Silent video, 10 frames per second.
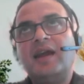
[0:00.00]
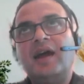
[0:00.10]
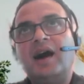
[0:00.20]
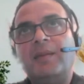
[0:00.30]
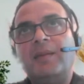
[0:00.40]

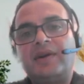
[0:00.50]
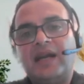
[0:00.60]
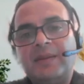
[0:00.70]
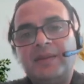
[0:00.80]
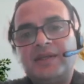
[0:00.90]
are
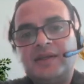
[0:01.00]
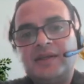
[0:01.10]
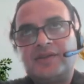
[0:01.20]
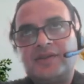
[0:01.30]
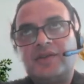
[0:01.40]

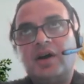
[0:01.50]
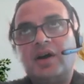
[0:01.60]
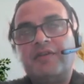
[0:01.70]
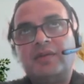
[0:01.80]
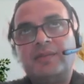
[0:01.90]
parameters
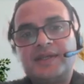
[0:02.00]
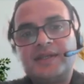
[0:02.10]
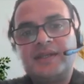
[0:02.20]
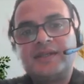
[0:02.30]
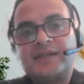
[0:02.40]
of your
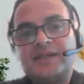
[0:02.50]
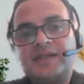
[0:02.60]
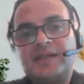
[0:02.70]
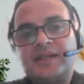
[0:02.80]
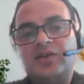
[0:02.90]
business
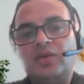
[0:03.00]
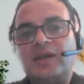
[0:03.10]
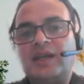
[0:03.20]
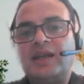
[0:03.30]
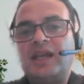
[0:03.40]
that you
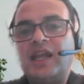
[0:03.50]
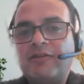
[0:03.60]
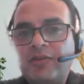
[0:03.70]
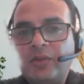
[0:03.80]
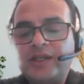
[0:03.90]
can
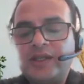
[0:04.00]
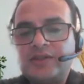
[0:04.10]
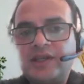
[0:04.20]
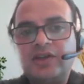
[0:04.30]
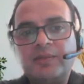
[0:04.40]
influence
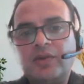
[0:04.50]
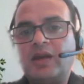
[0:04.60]
when you deploy